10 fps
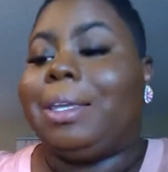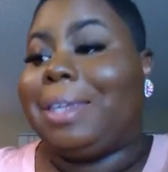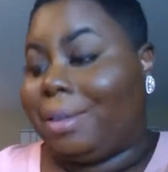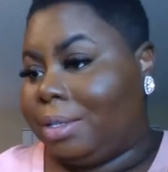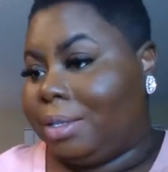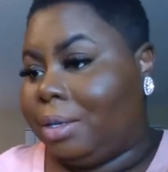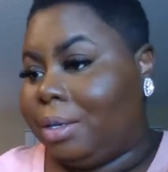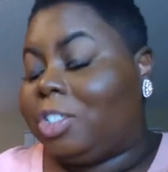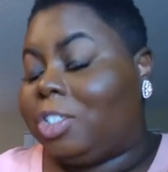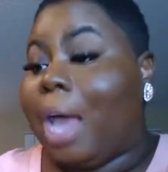Yes,
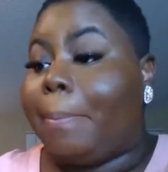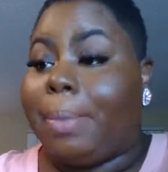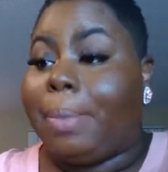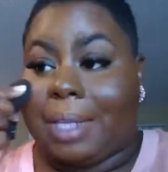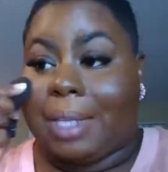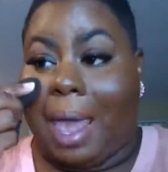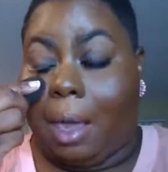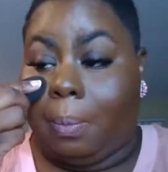Shop Miss A.